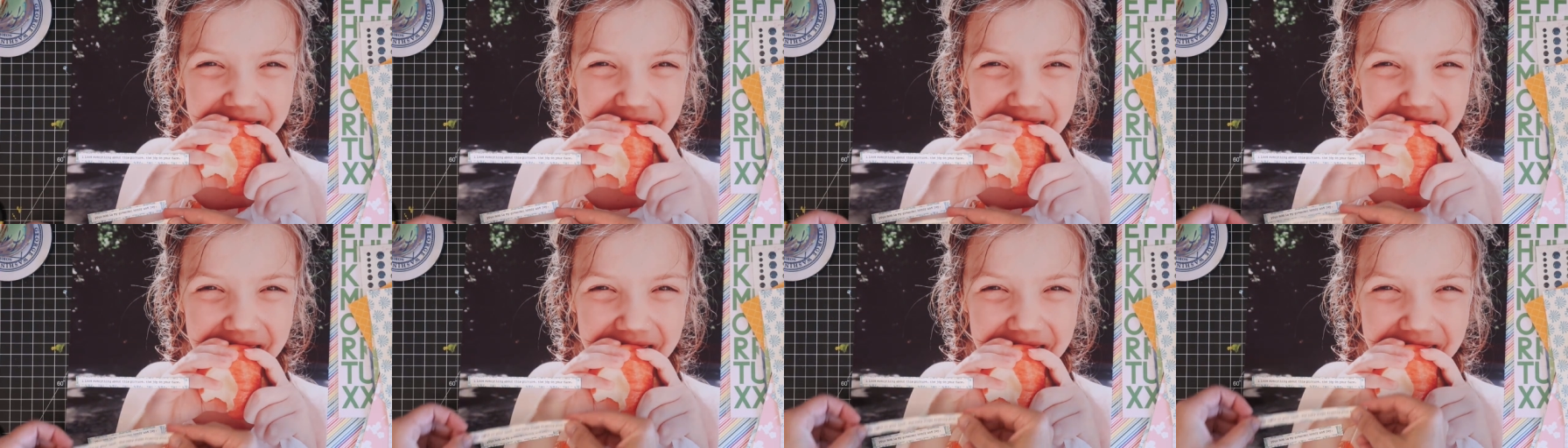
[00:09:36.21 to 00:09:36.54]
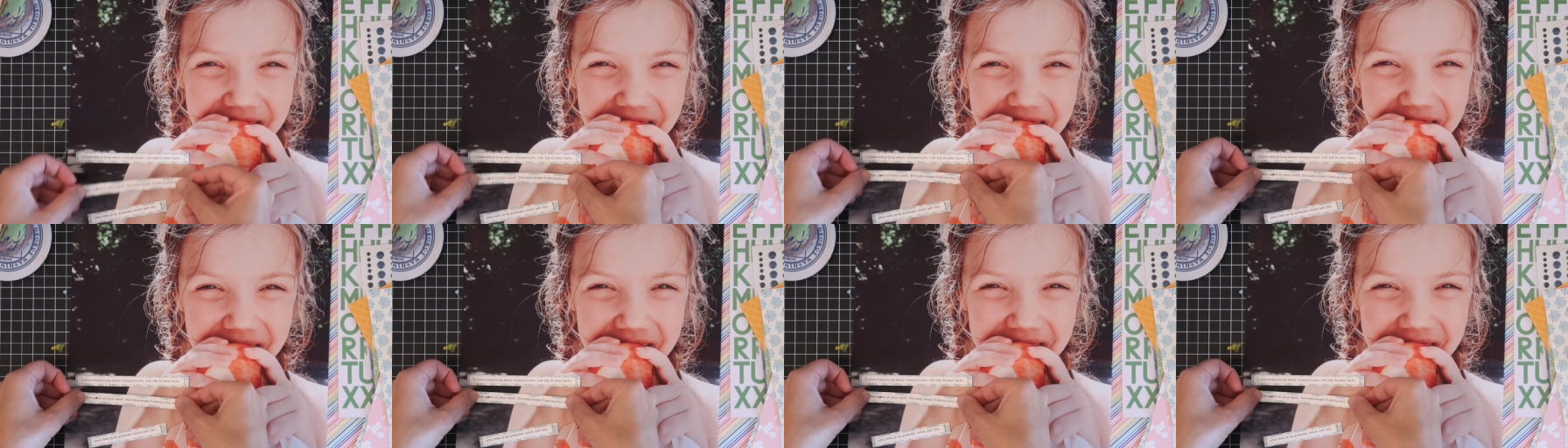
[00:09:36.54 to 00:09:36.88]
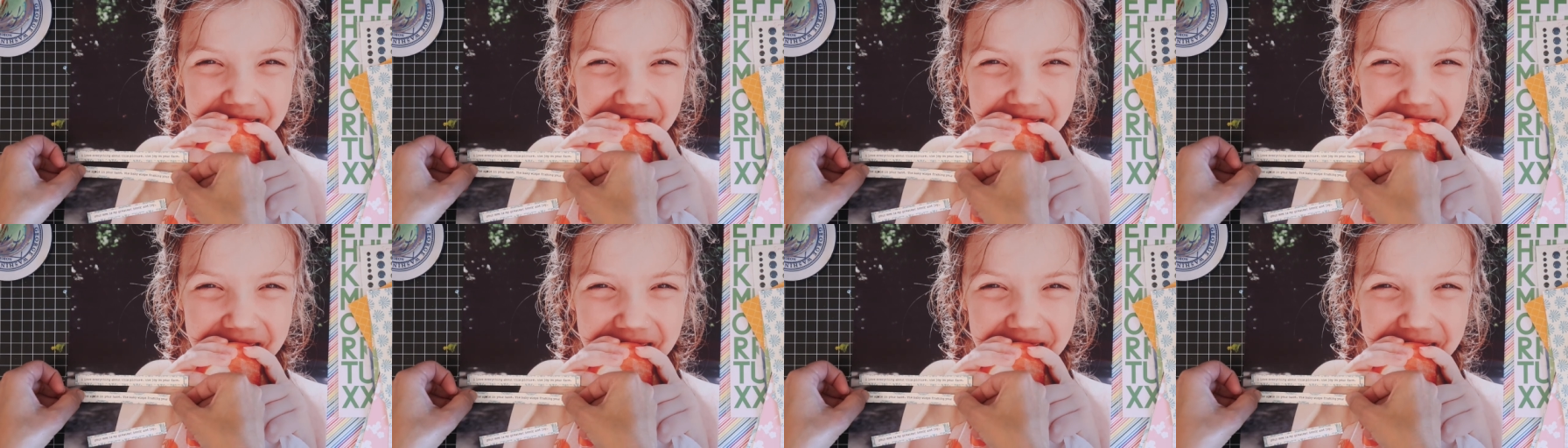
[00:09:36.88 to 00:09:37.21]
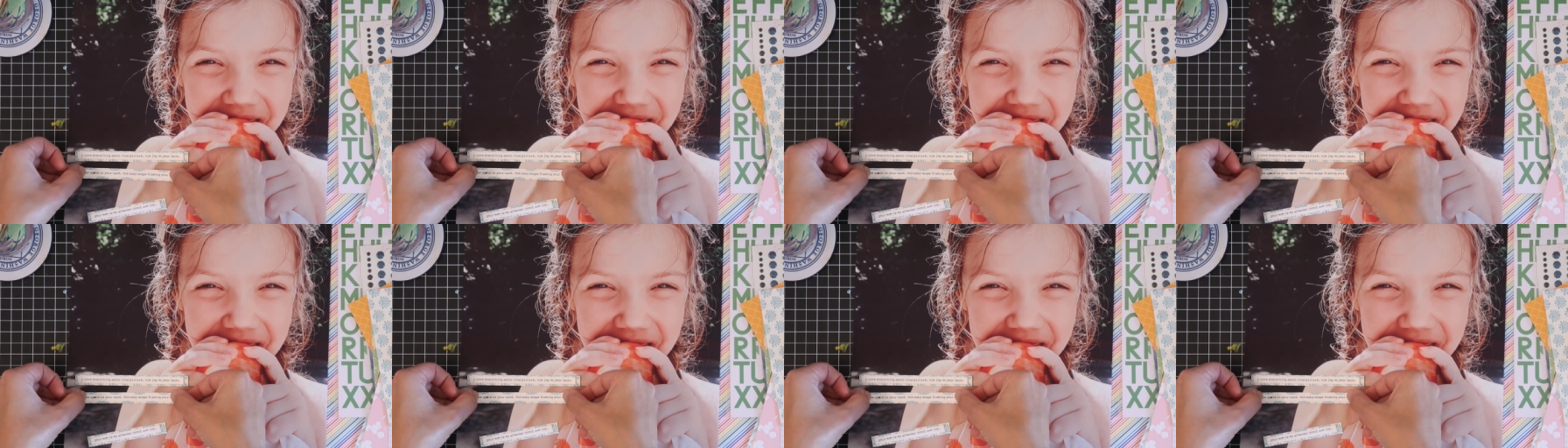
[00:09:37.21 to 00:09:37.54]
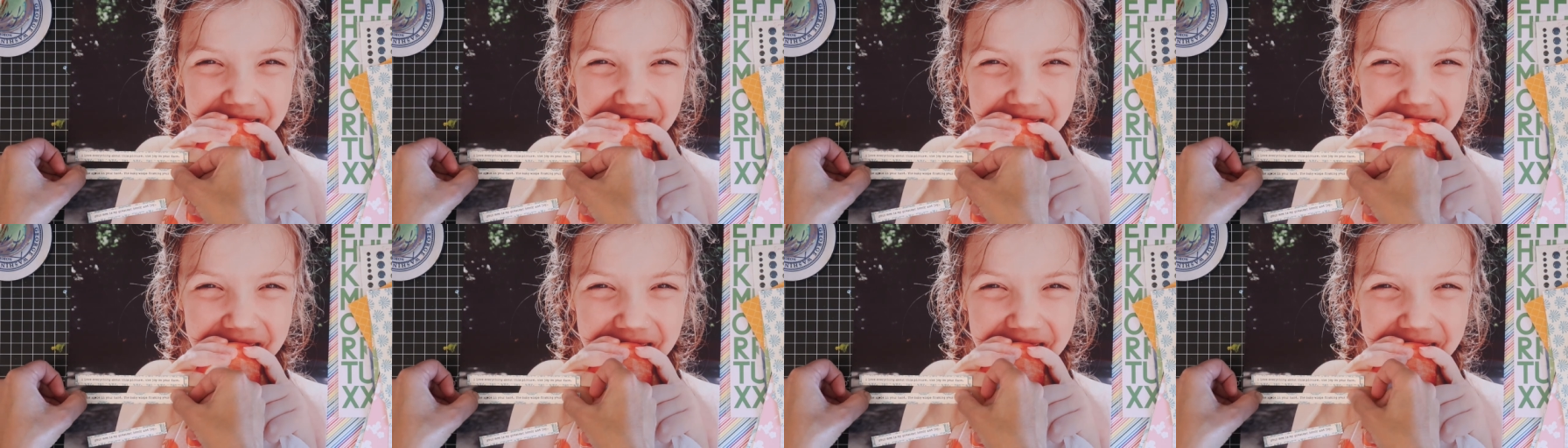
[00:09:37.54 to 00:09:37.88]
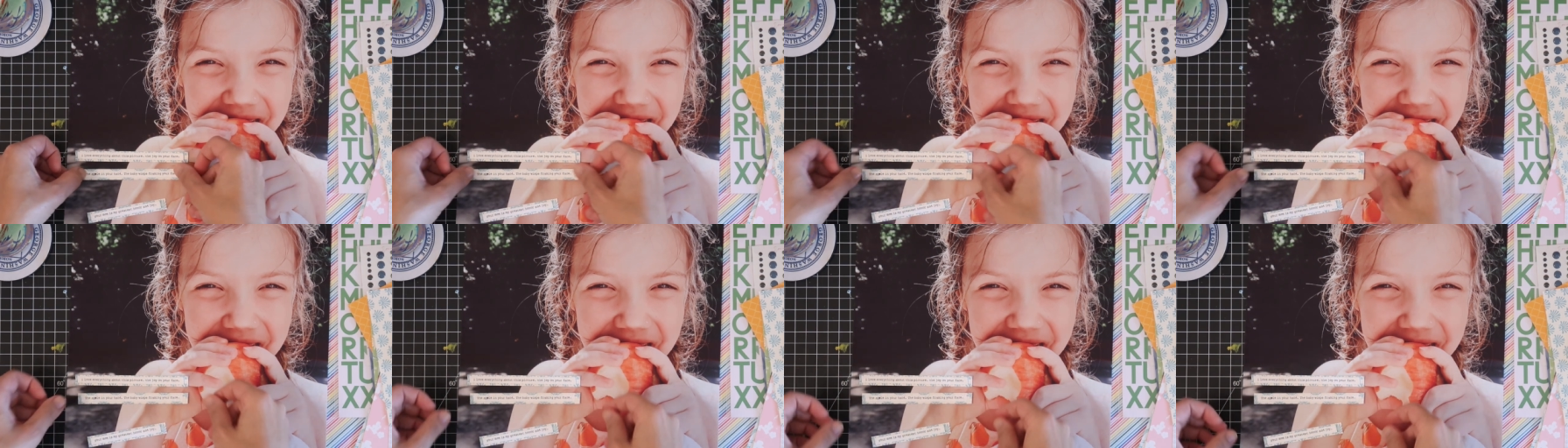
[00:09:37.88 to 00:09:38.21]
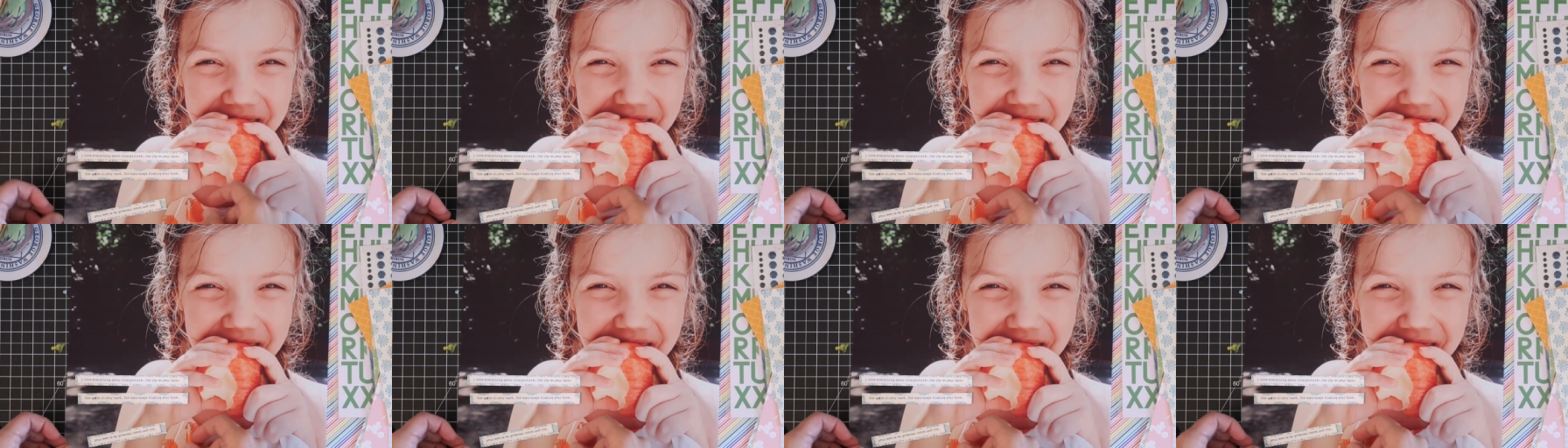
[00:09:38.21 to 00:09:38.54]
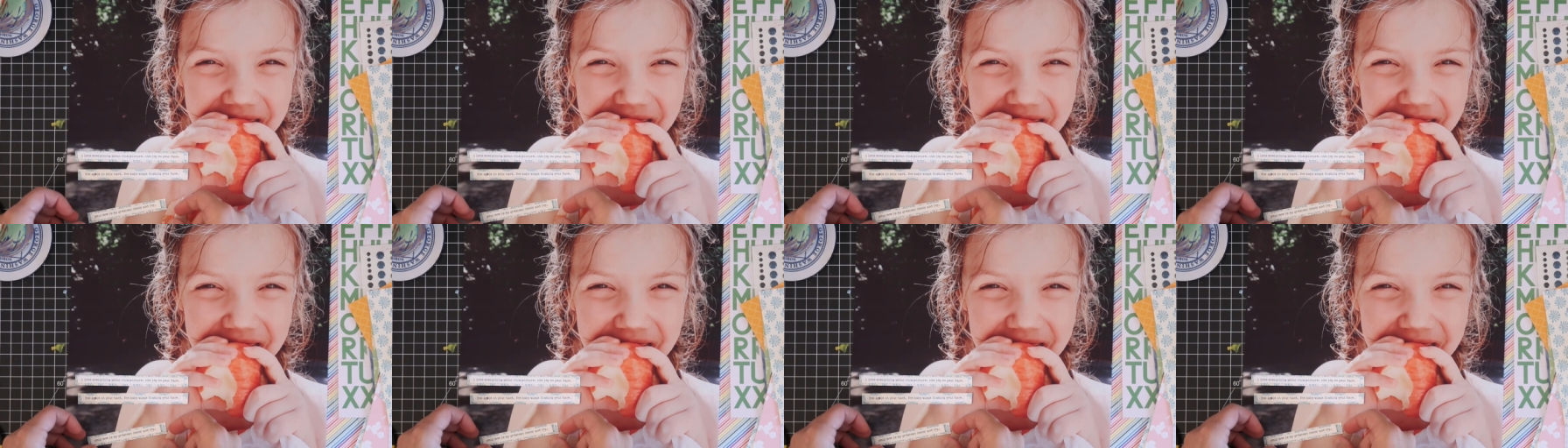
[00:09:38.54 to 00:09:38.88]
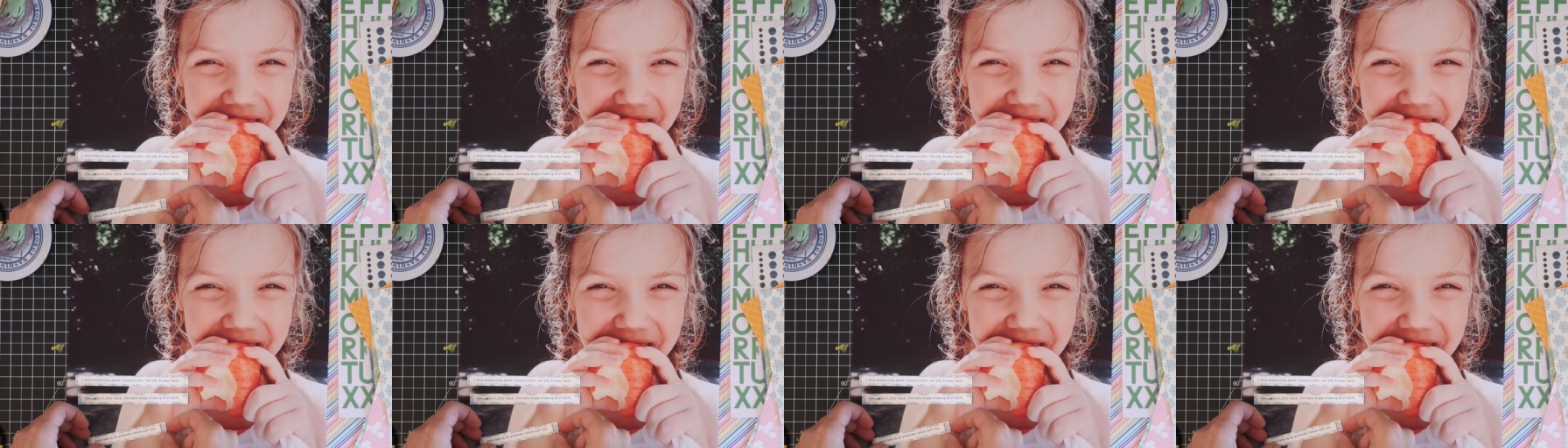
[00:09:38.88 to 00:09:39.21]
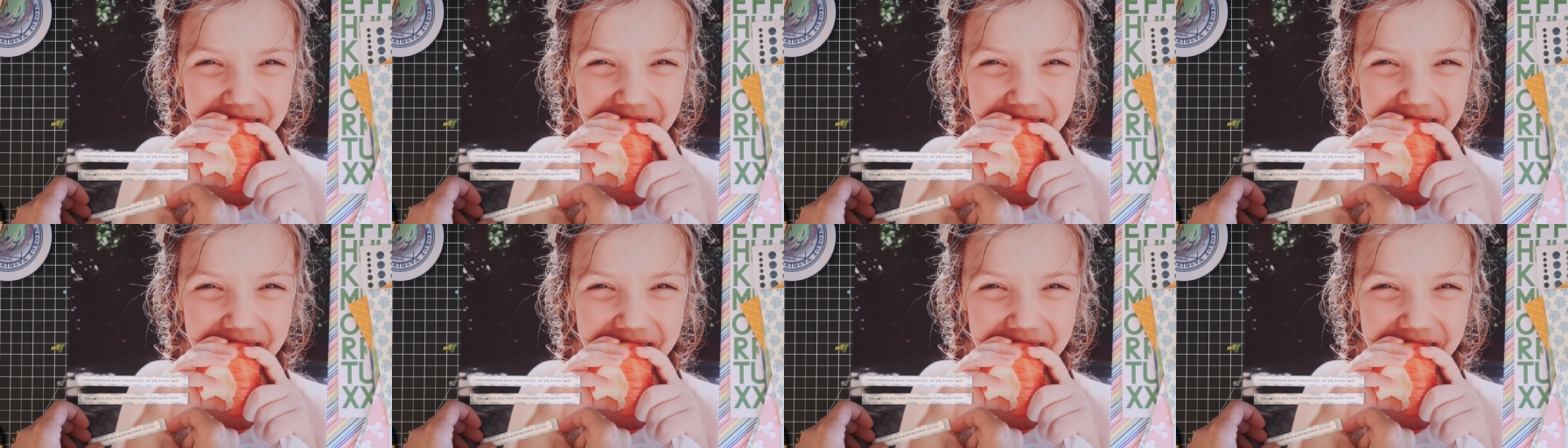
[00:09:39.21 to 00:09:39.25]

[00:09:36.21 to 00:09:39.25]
The joy on your face, the apple in your hand,